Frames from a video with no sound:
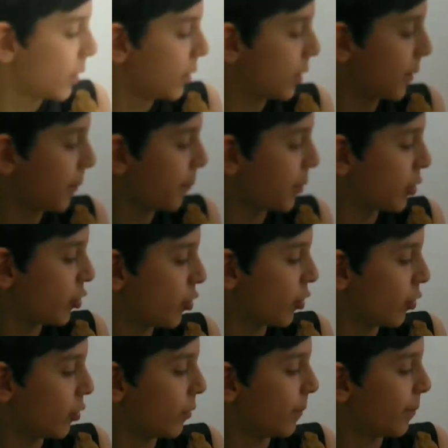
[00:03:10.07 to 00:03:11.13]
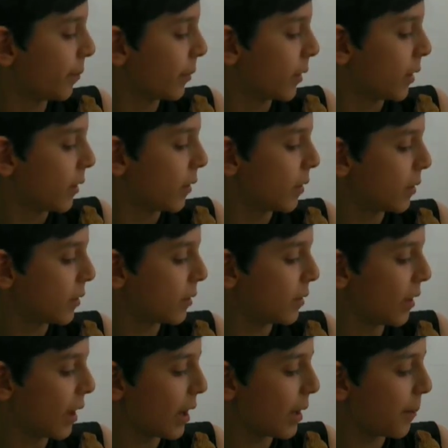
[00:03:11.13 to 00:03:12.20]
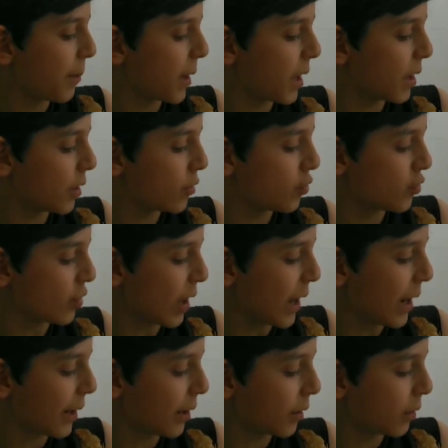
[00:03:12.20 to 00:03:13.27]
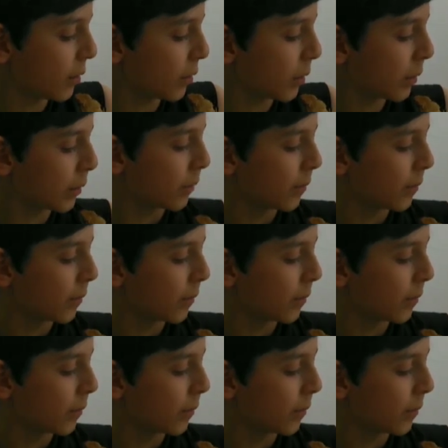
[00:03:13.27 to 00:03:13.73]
Number two, the bearded dragons